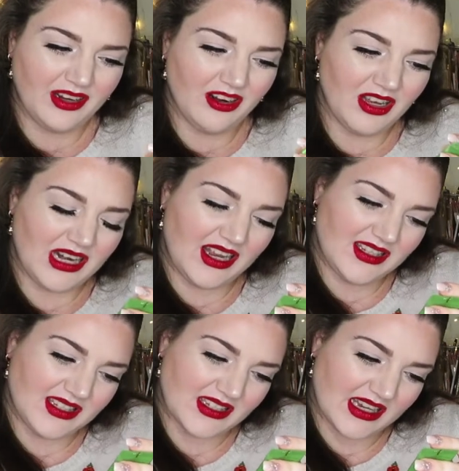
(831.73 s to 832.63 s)
getting a lot of
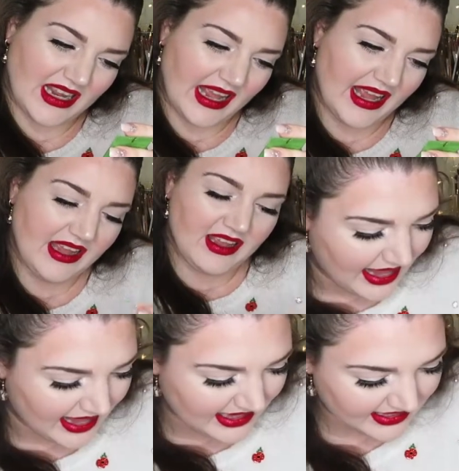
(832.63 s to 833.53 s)
cleansers in here,
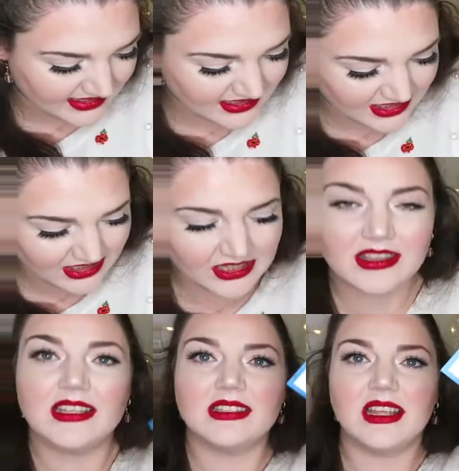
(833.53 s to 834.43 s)
and
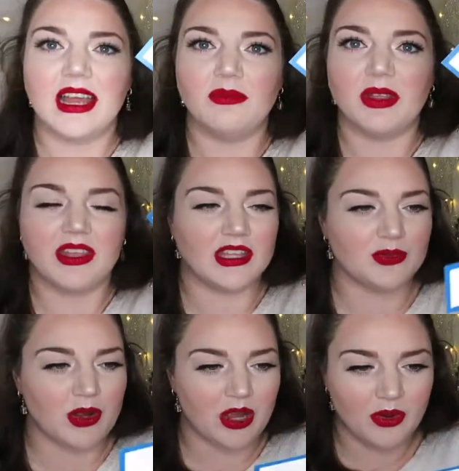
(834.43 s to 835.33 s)
this came with it
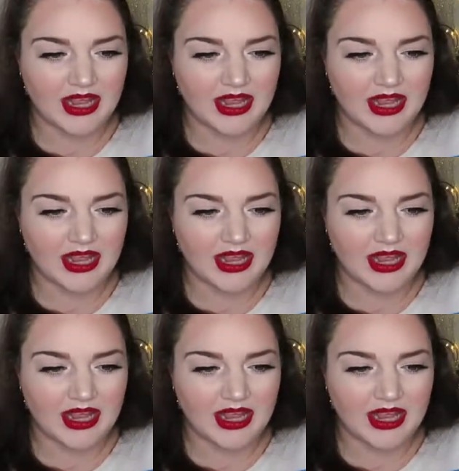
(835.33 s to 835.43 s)
as well,